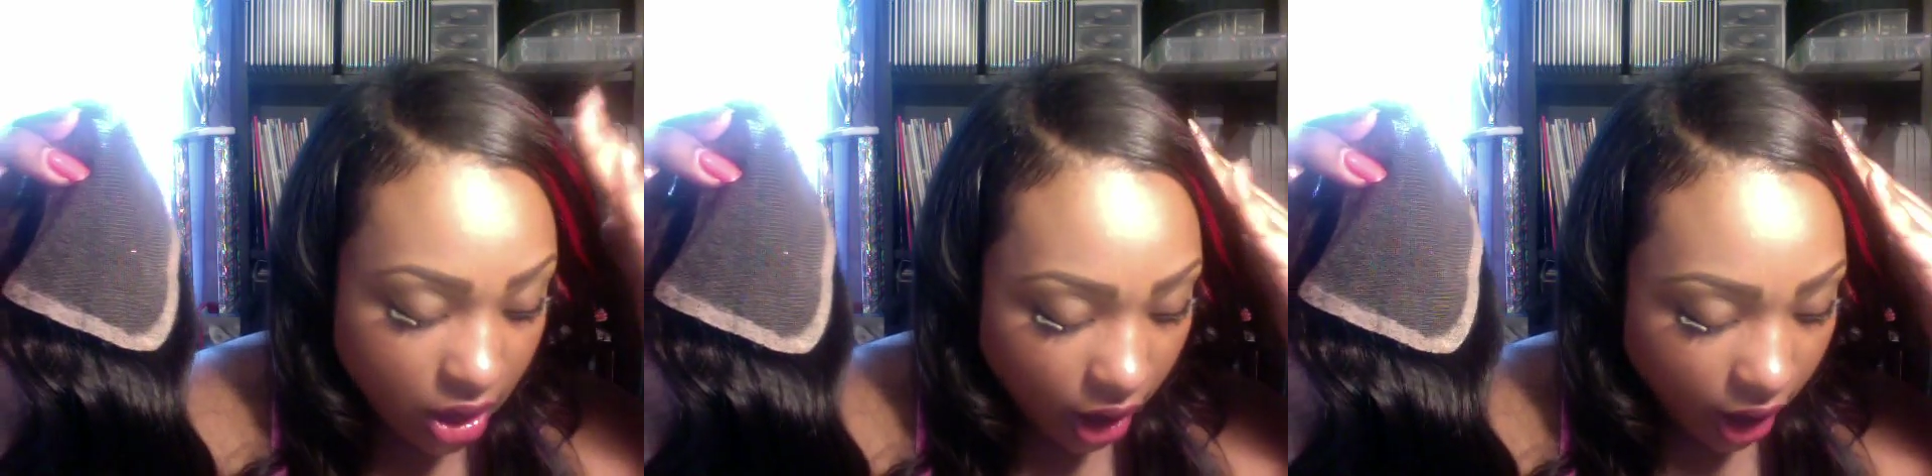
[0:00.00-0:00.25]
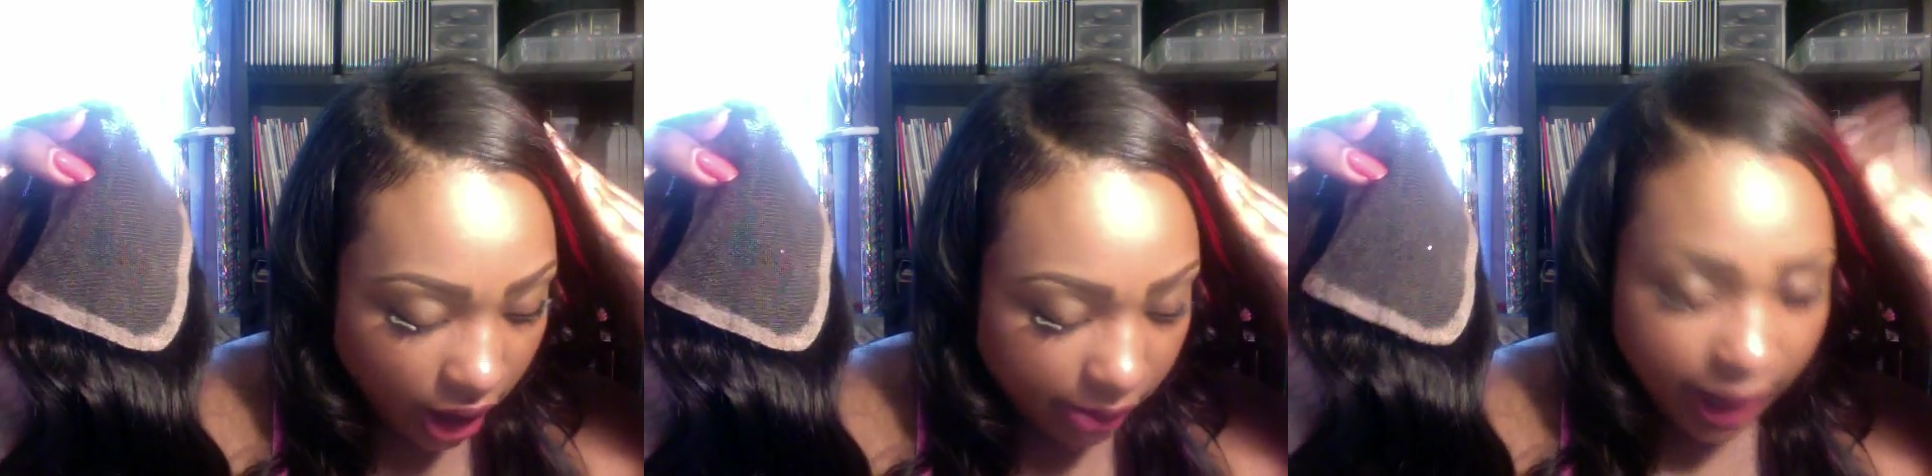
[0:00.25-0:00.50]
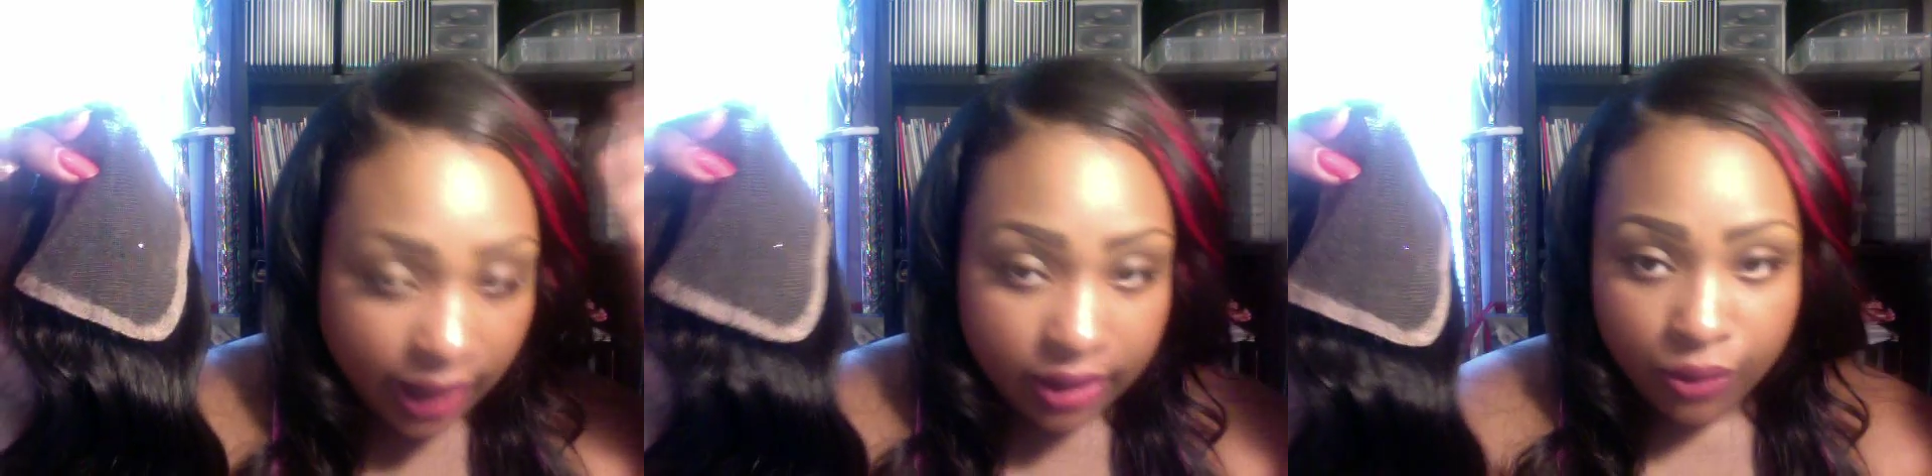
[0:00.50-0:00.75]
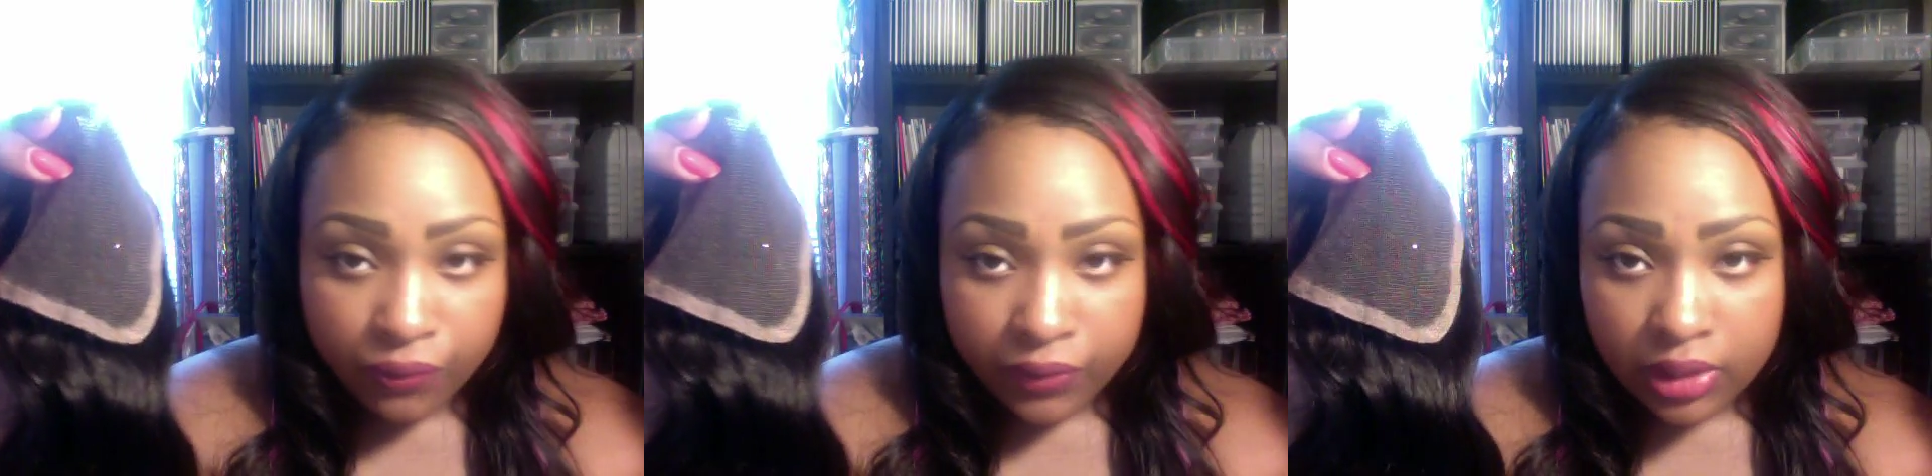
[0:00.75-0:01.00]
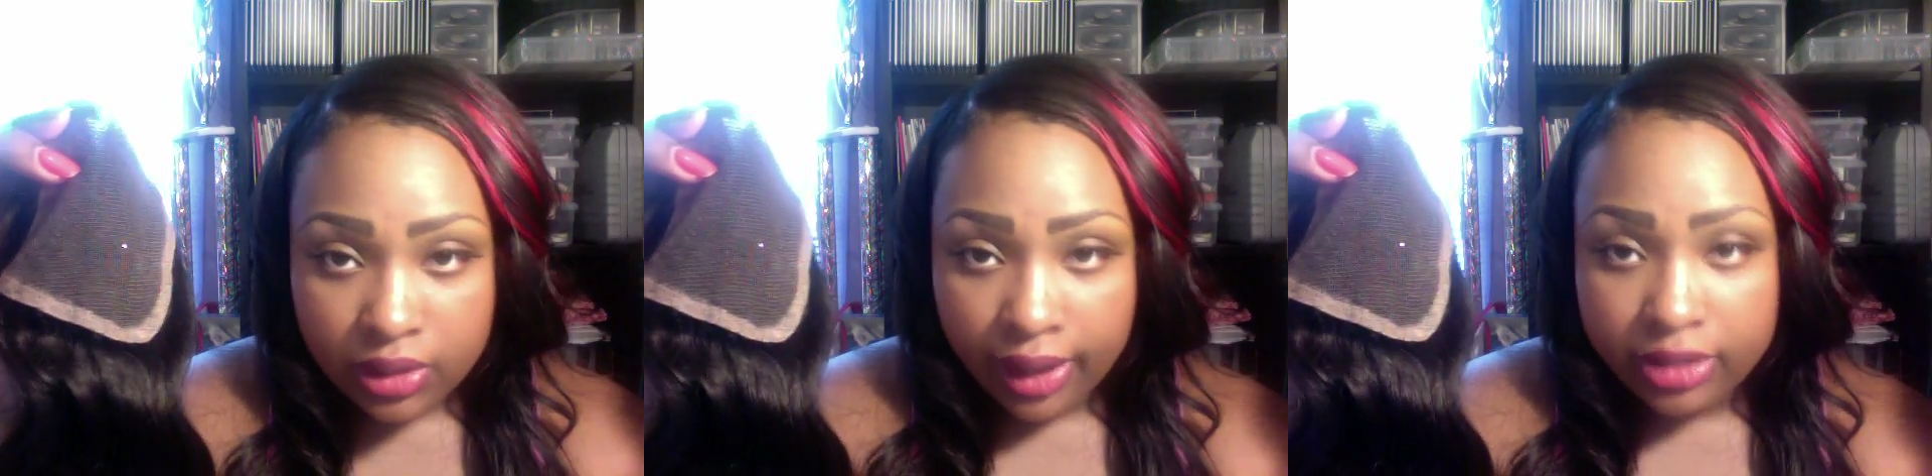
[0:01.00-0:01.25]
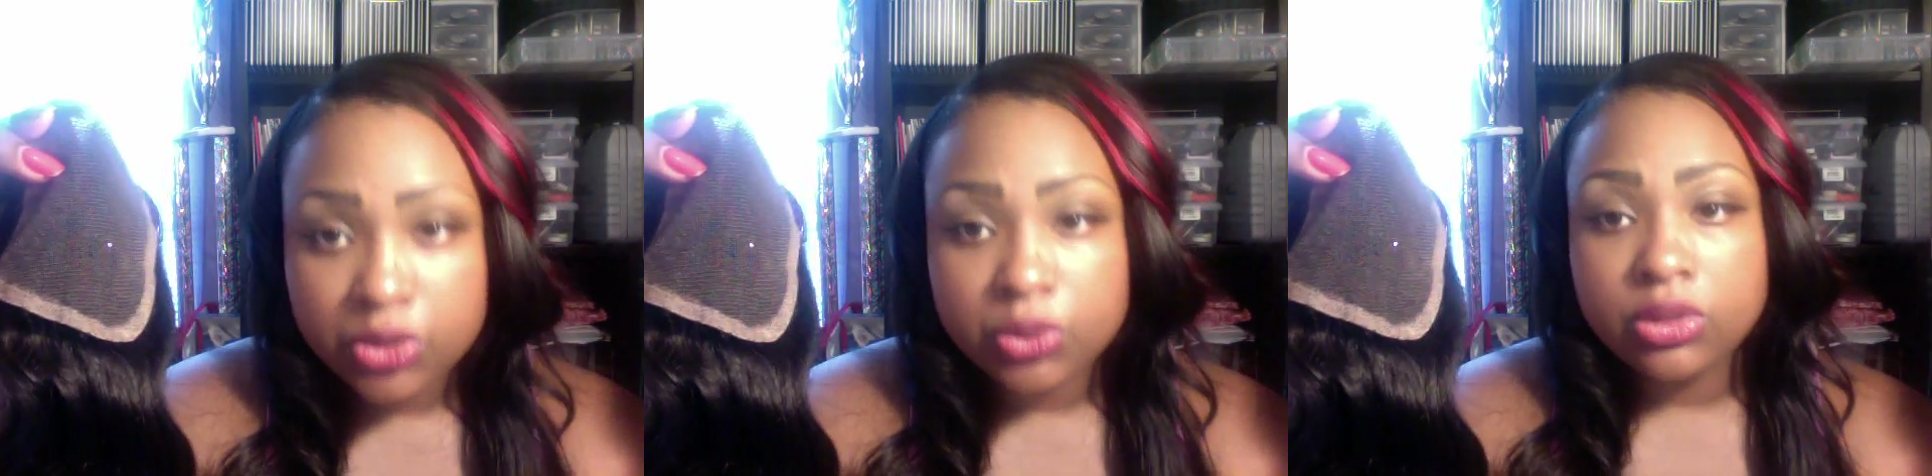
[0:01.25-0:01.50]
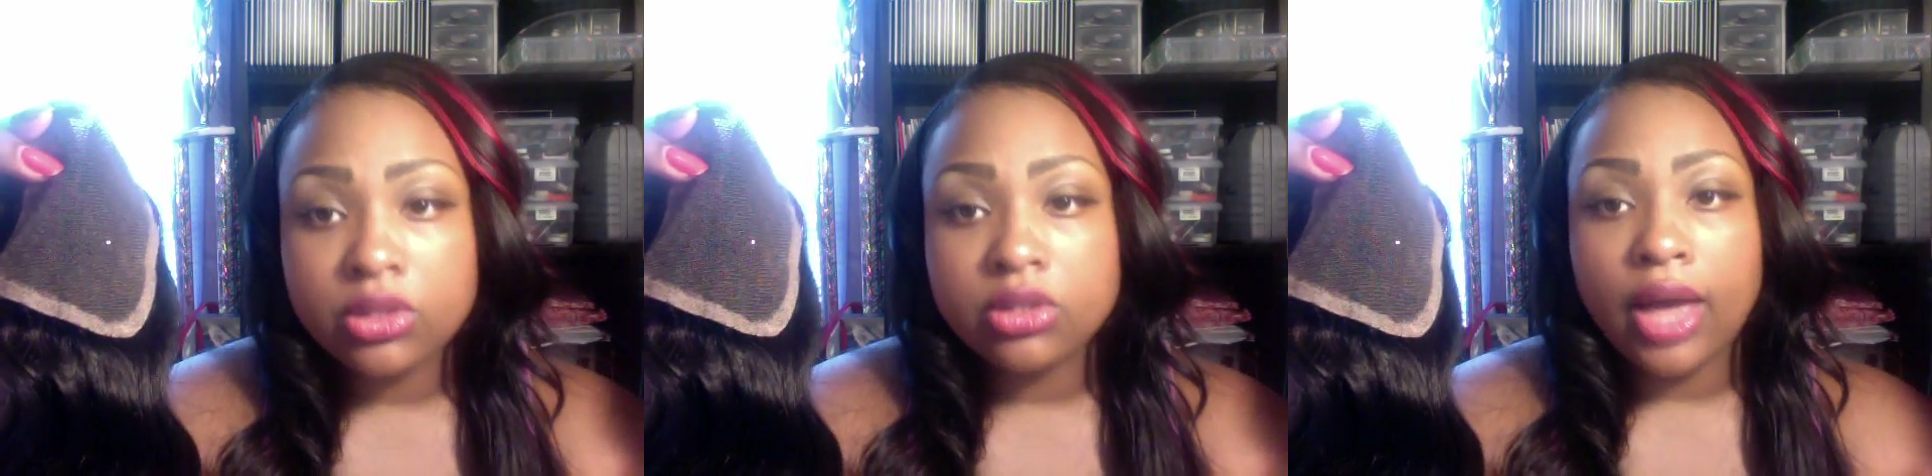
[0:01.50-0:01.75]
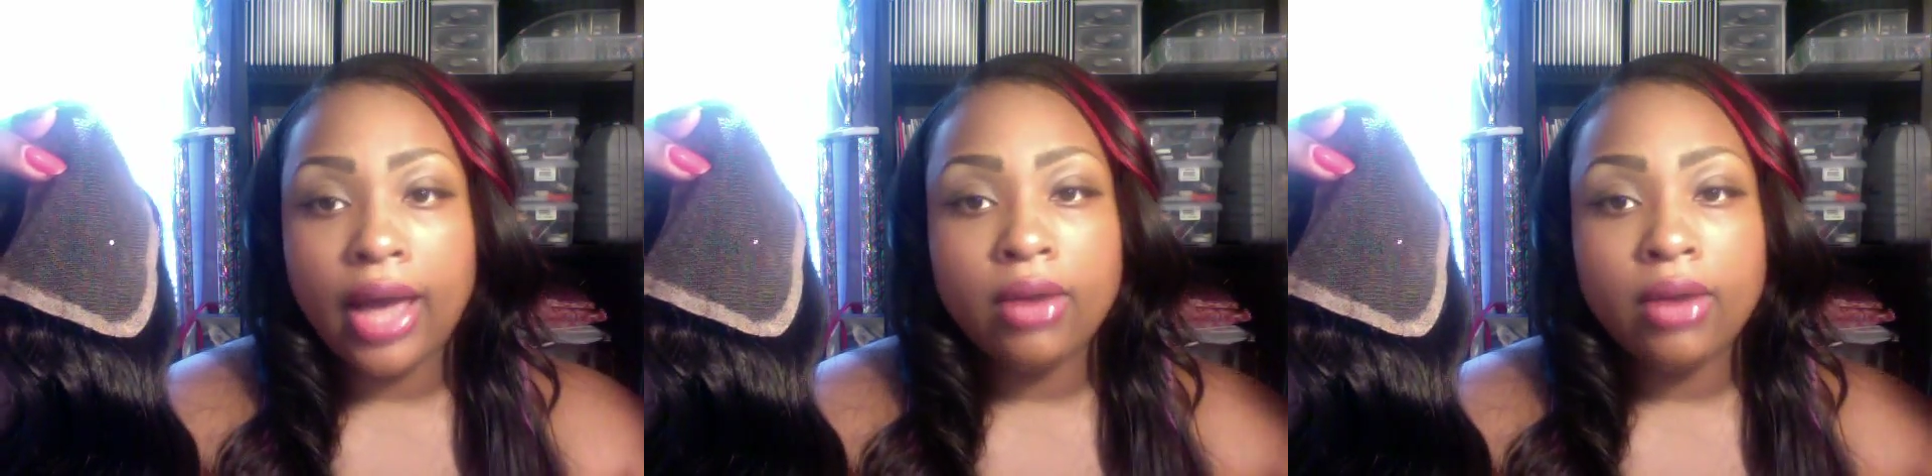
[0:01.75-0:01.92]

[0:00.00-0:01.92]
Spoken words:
I go for the natural look.